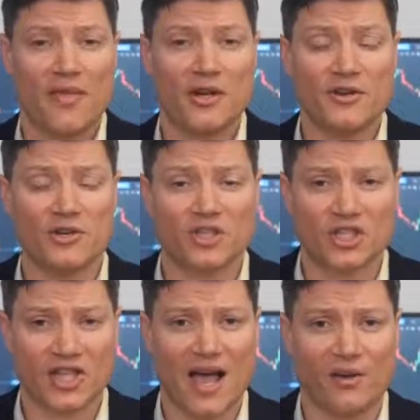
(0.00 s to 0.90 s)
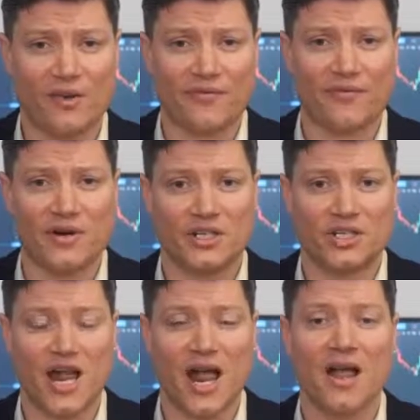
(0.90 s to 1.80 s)
And then you can sell the free
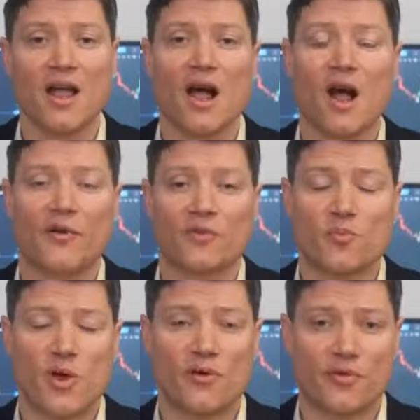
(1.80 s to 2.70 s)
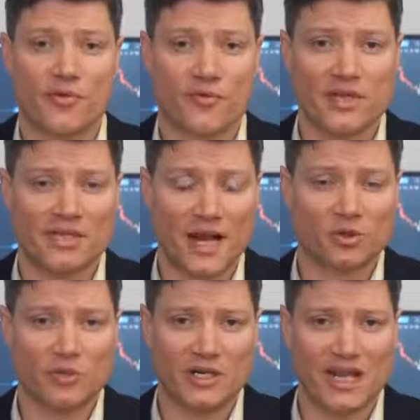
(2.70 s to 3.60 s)
share after a period of 3
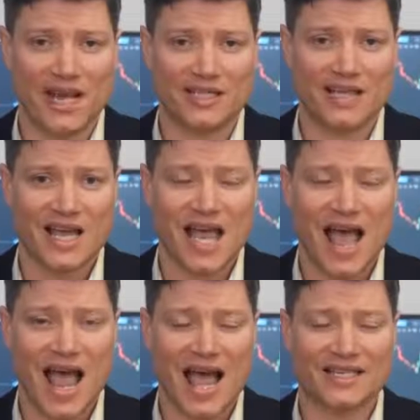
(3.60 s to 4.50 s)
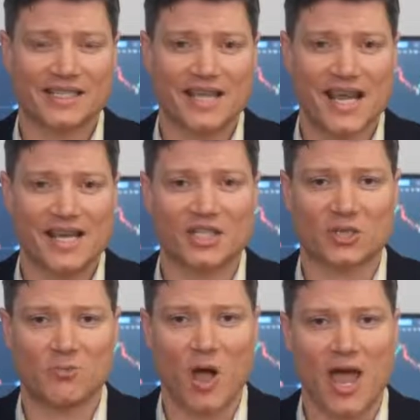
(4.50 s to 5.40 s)
settlement days has
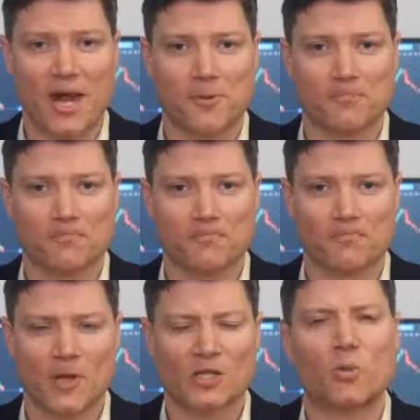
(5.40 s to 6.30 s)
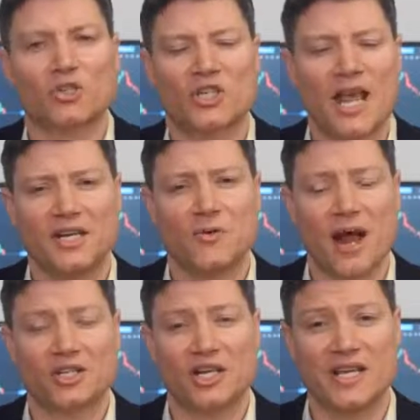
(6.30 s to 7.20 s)
expired. So what share do you
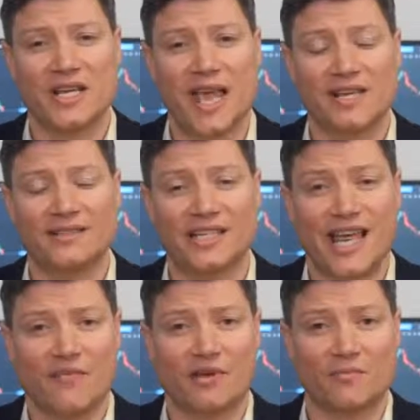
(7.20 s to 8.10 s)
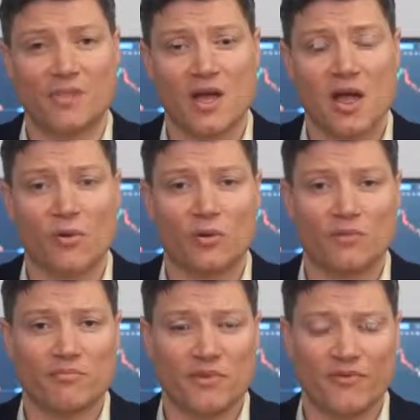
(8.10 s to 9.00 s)
actually get given?
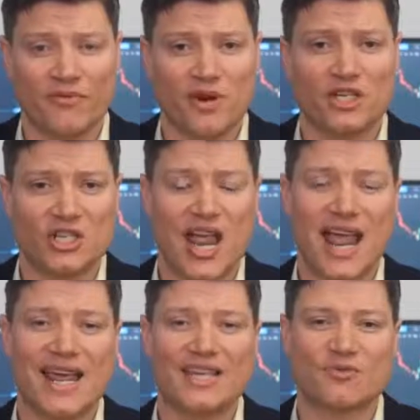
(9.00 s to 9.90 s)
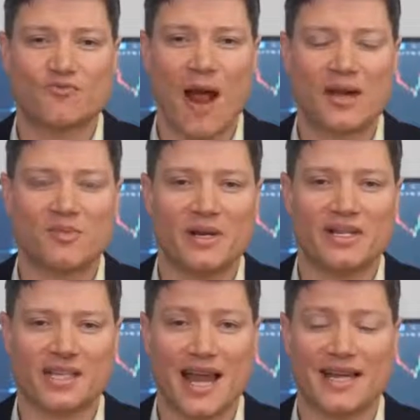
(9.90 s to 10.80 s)
Well, the free share is
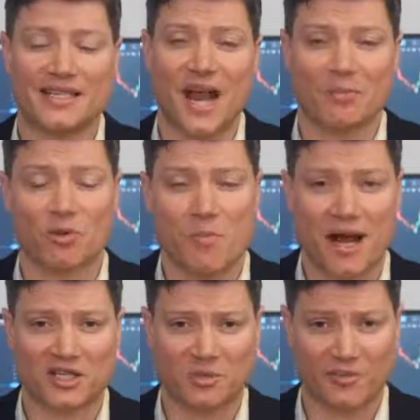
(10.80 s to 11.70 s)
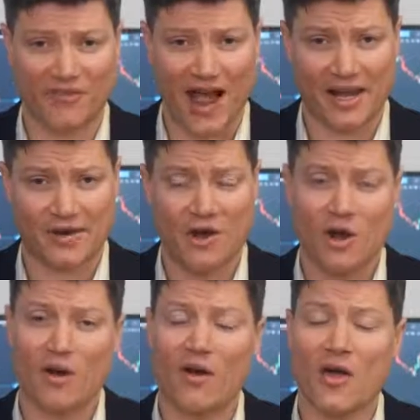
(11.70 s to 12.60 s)
randomly selected up to a maximum value
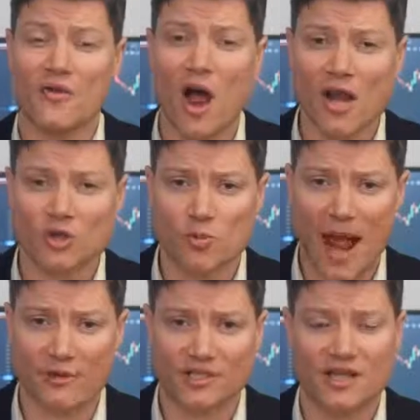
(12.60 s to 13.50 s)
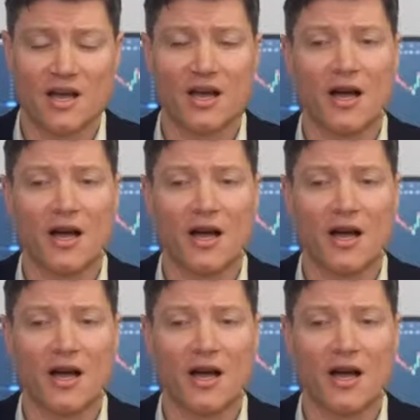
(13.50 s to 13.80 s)
of either £100, 100